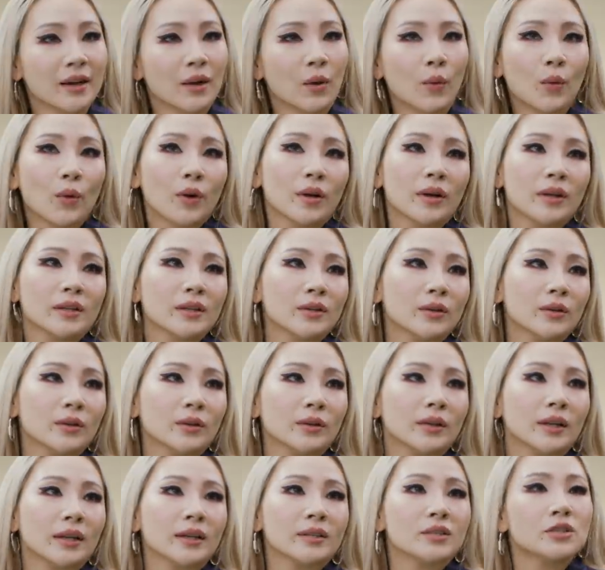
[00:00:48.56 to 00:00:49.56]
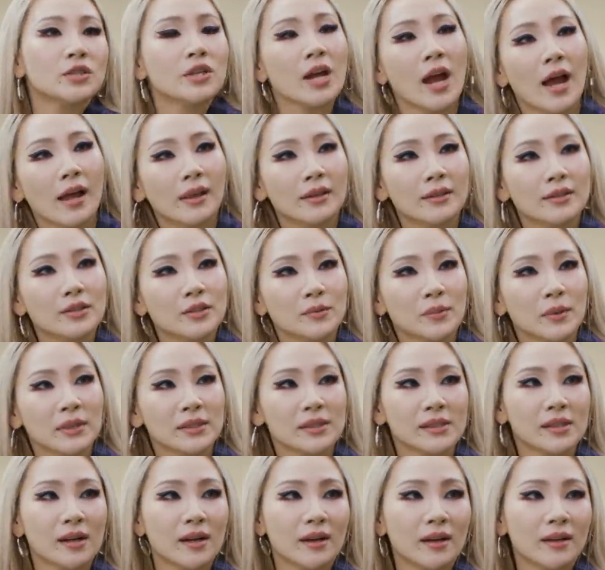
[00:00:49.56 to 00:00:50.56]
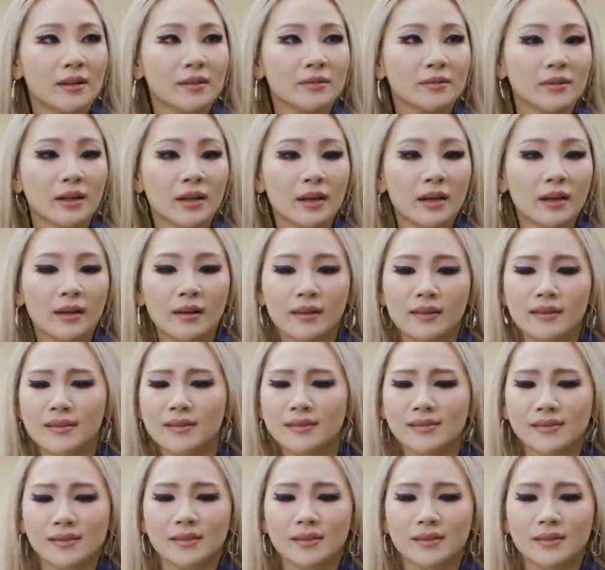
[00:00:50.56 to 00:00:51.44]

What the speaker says: or, you know, like challenge myself. I think